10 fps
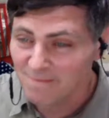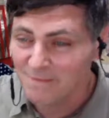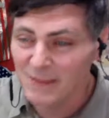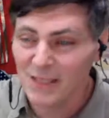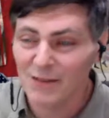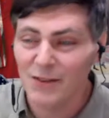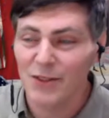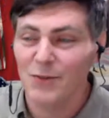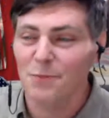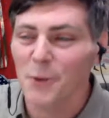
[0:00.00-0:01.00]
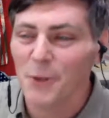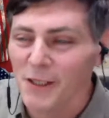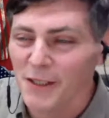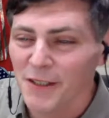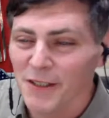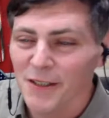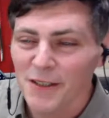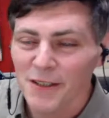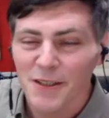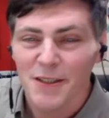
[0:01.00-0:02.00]
That's so important.
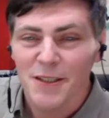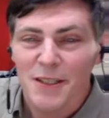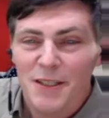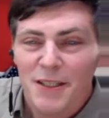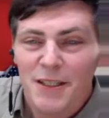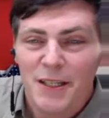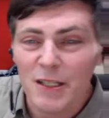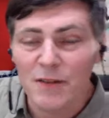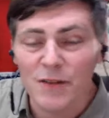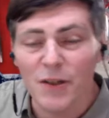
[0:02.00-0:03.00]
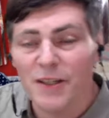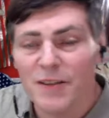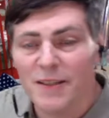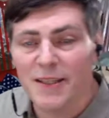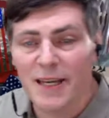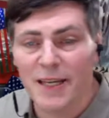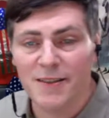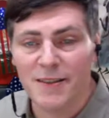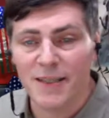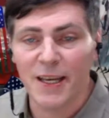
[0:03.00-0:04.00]
And as long as
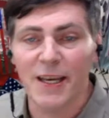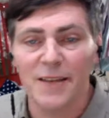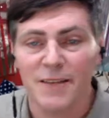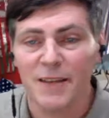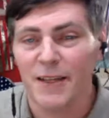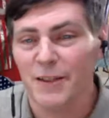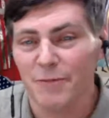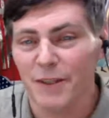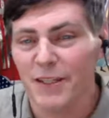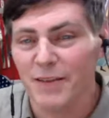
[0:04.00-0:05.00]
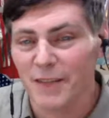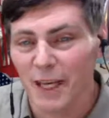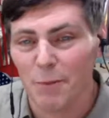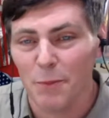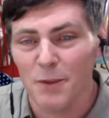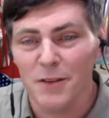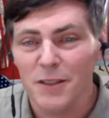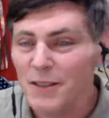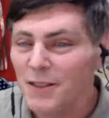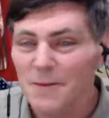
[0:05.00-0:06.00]
that's the case, that your rig is capable,
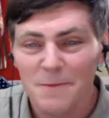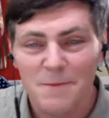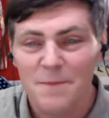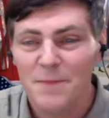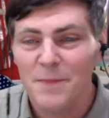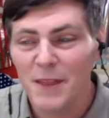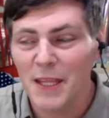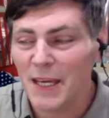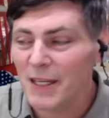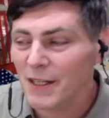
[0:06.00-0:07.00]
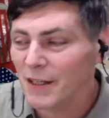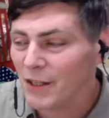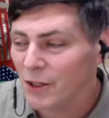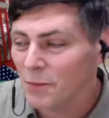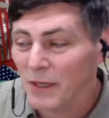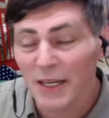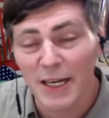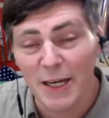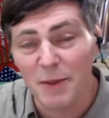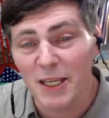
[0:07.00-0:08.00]
then you'll be a
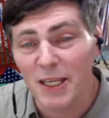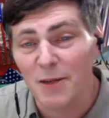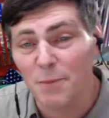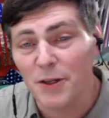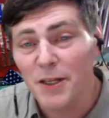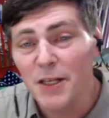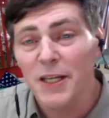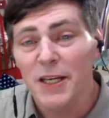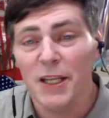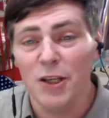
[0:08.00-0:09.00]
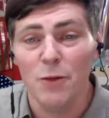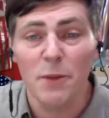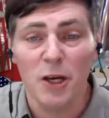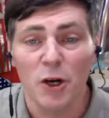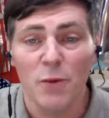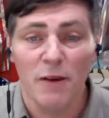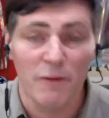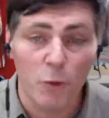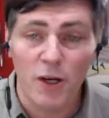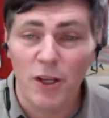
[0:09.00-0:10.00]
happy camper. And you'll be home
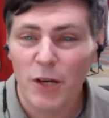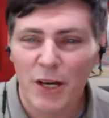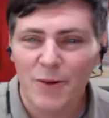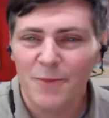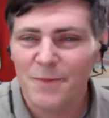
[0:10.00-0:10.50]
everywhere you go.